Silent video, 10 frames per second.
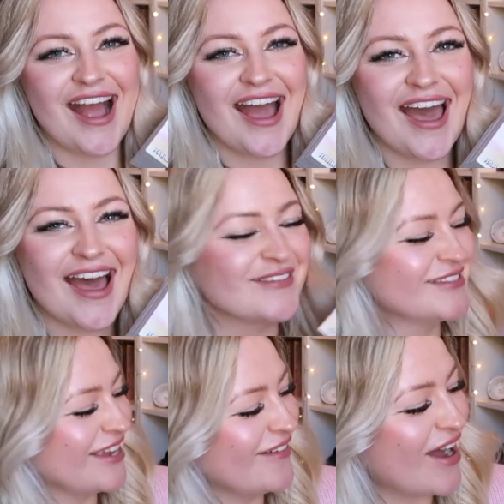Ah, I'm
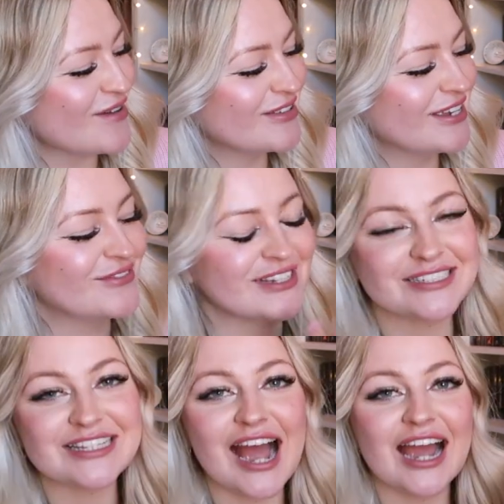so happy
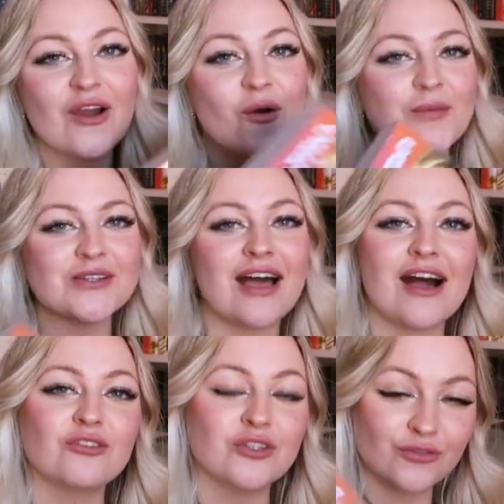because I almost
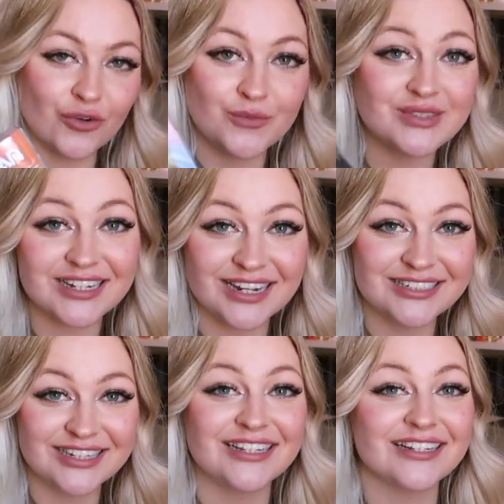have all the volumes that I
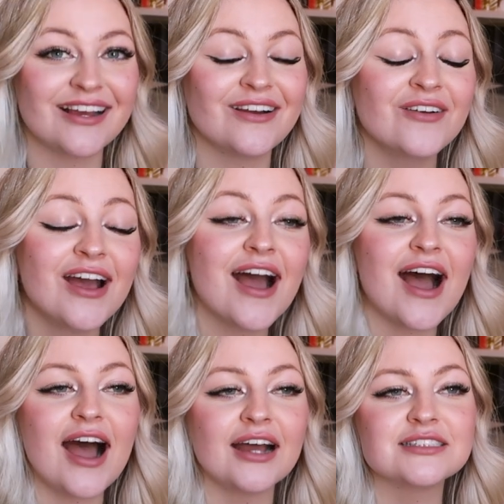need now.
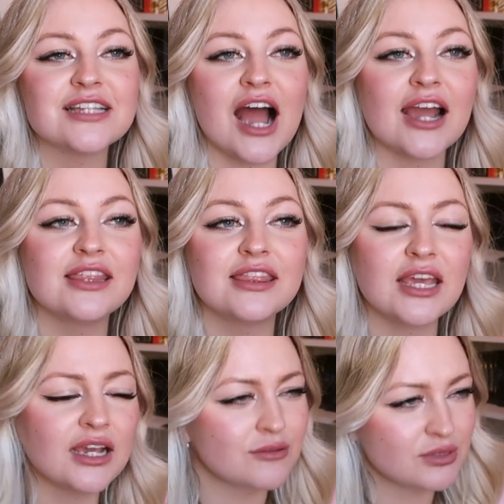And I
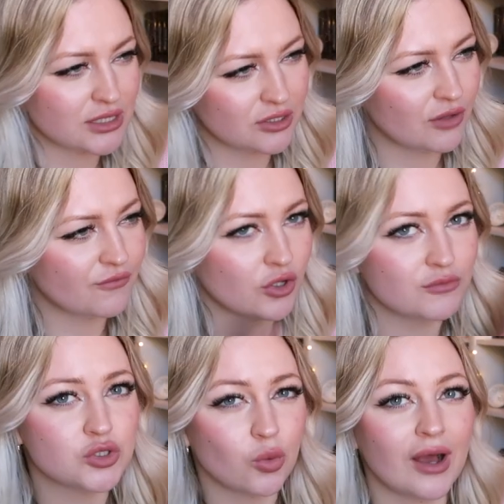think I'm still on
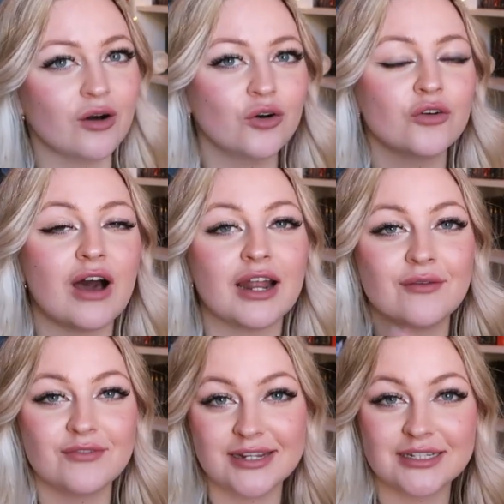volume 12 and
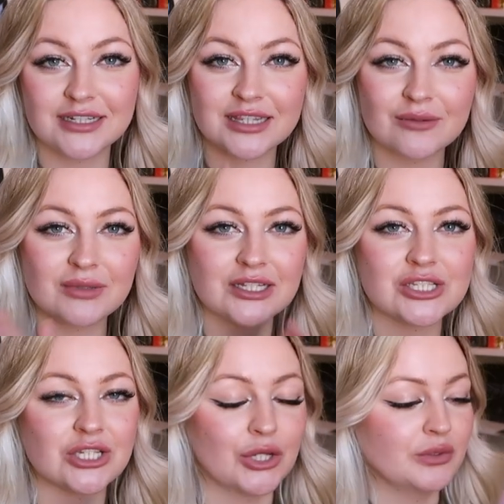I'm reading them like
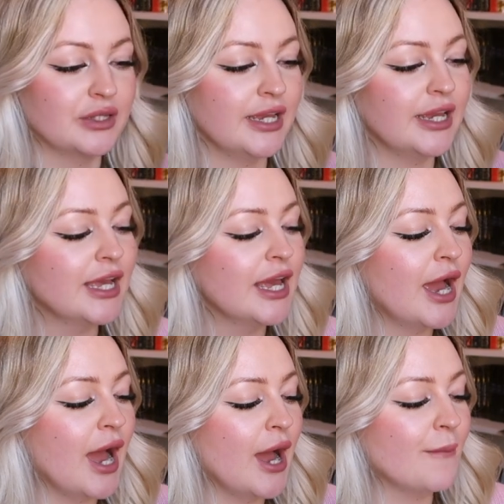slowly.
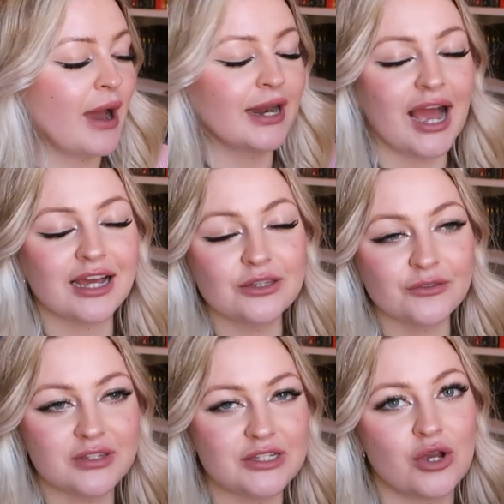And I
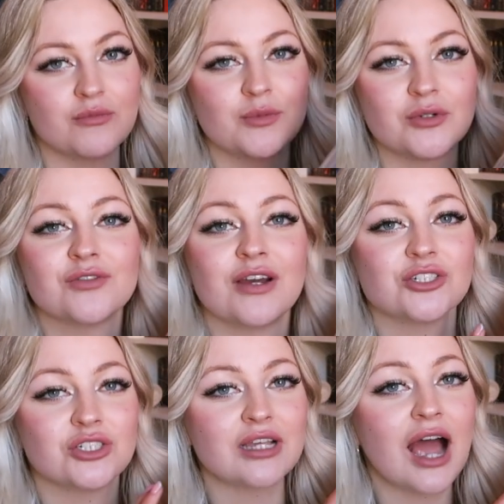love these omnibus
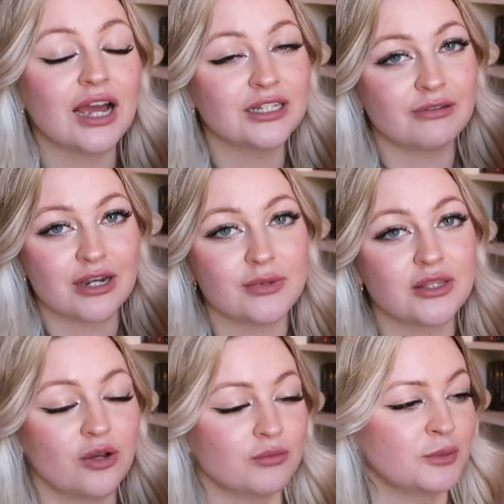versions. Highly recommend
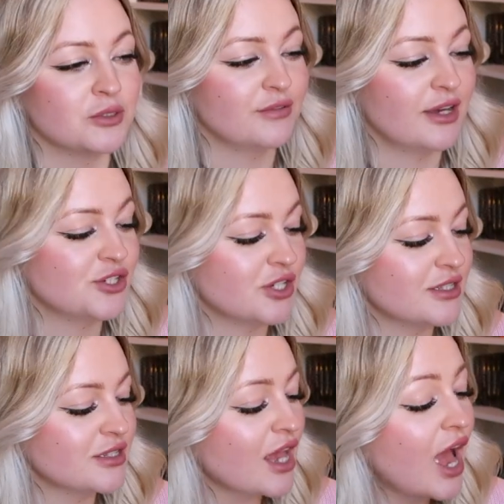the omnibus
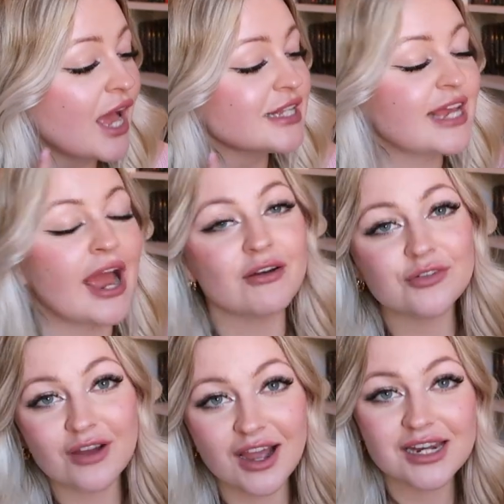versions.
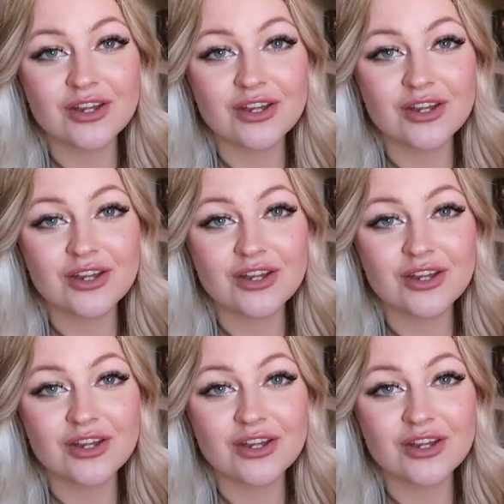Terrified